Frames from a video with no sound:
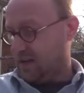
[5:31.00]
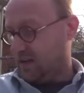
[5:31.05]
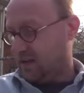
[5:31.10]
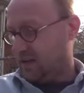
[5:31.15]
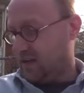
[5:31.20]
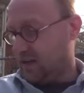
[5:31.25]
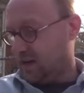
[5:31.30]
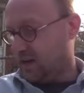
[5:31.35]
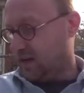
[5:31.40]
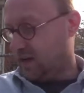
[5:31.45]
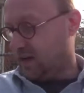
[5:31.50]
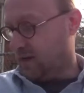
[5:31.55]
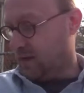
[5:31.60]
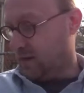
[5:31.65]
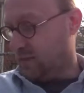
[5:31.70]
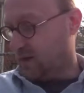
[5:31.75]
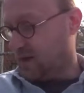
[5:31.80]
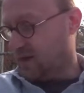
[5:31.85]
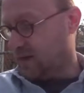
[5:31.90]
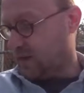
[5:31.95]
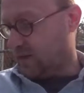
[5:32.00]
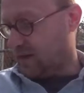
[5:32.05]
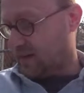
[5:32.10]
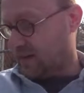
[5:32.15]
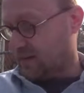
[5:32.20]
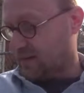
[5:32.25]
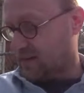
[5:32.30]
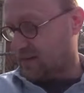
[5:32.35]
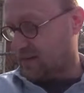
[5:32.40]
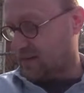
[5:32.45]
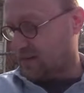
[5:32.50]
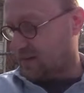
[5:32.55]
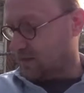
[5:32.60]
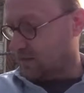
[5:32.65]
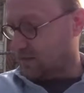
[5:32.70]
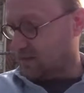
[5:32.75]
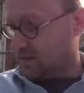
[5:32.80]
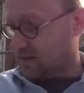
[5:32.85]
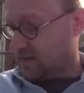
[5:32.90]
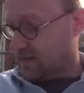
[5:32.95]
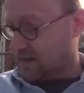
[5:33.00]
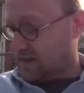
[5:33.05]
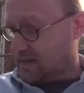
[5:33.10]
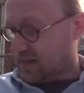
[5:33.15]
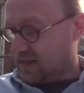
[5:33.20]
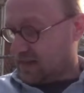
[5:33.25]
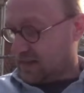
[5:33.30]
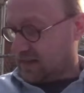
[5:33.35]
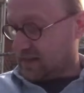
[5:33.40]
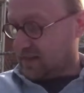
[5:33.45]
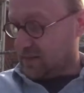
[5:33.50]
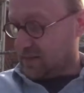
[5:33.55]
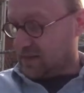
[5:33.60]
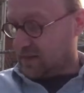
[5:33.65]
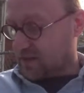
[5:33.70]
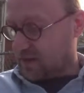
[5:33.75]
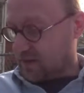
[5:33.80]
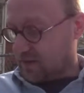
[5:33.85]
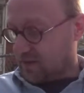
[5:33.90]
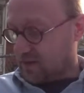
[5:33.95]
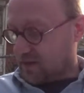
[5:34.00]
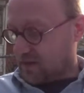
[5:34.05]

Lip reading: But anyway, that's some of the stuff